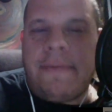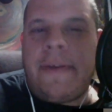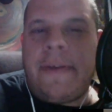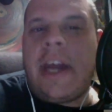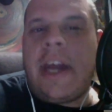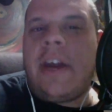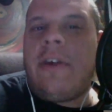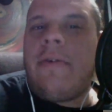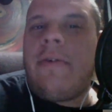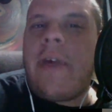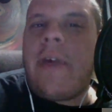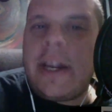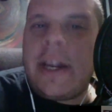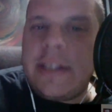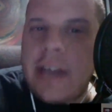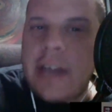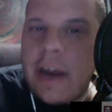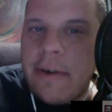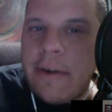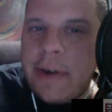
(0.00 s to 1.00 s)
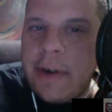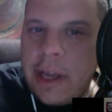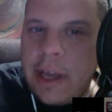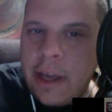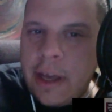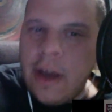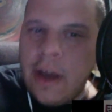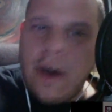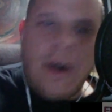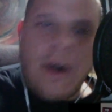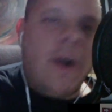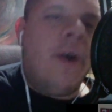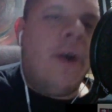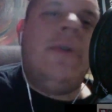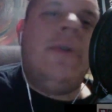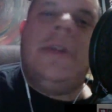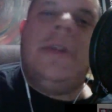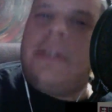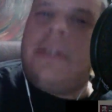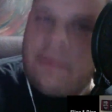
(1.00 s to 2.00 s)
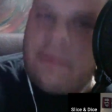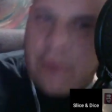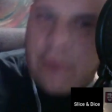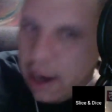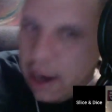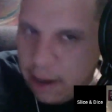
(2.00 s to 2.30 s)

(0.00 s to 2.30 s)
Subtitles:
And Hereditary, oh, this is right up